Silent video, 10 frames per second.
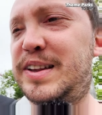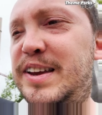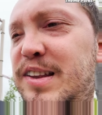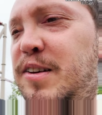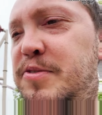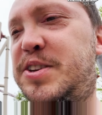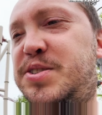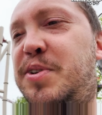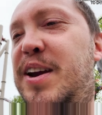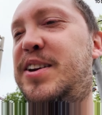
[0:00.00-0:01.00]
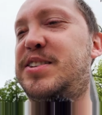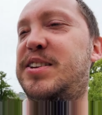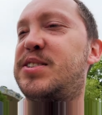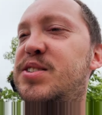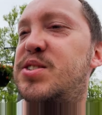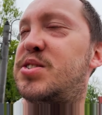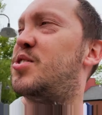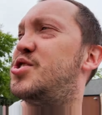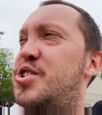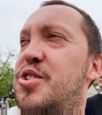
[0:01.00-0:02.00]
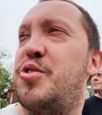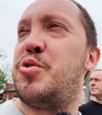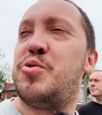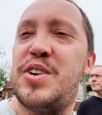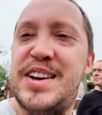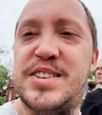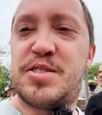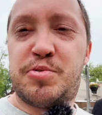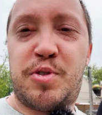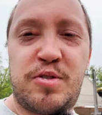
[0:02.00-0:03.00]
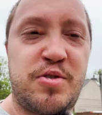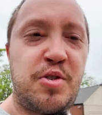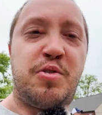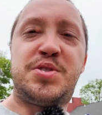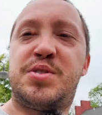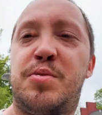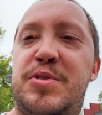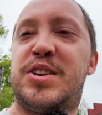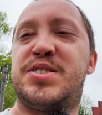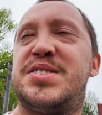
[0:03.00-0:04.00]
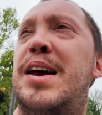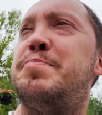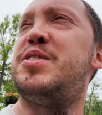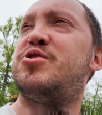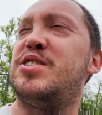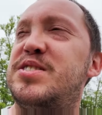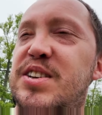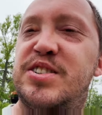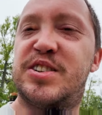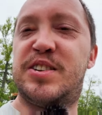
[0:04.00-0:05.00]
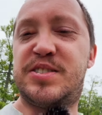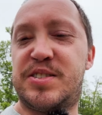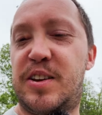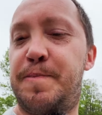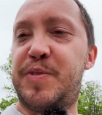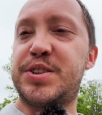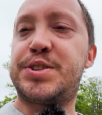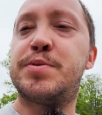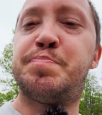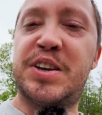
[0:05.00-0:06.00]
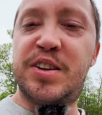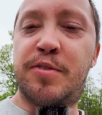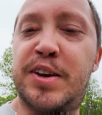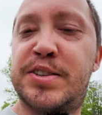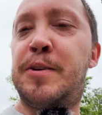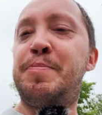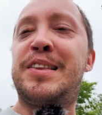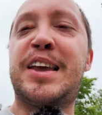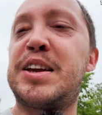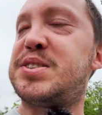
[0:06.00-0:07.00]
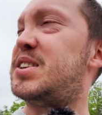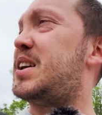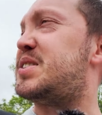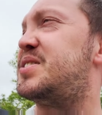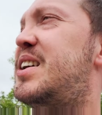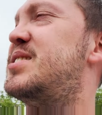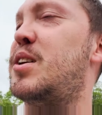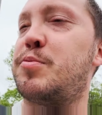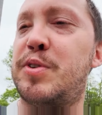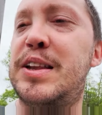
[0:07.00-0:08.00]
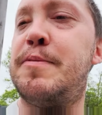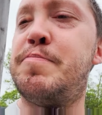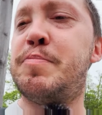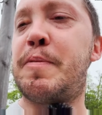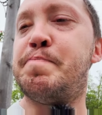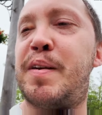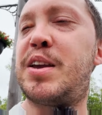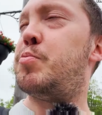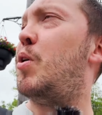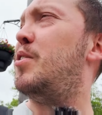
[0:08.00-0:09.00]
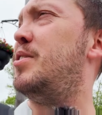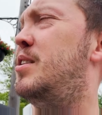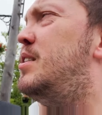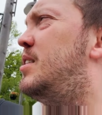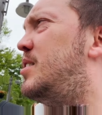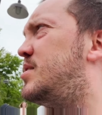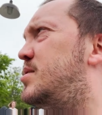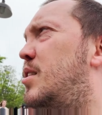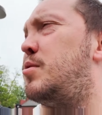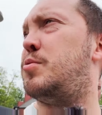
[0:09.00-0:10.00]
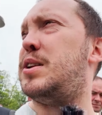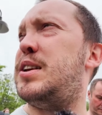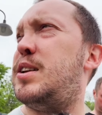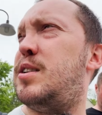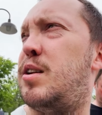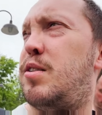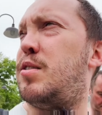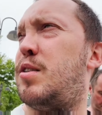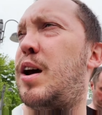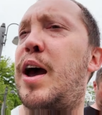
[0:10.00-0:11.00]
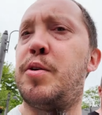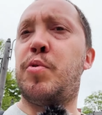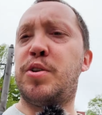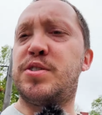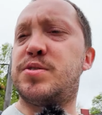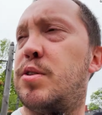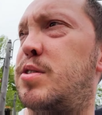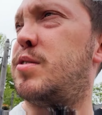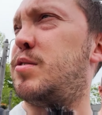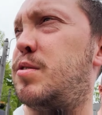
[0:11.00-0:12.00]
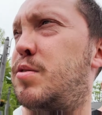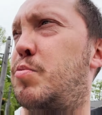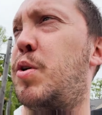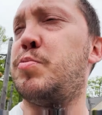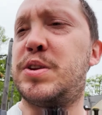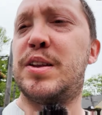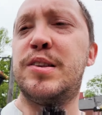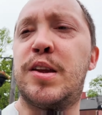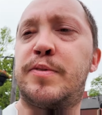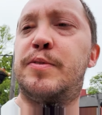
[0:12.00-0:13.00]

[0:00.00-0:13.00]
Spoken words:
love this ride. It's such a great roller coaster with the snappy transitions, the speed of it. Like I said yesterday, it's not really a big one. It's not really a high one. It's not a one with a lot of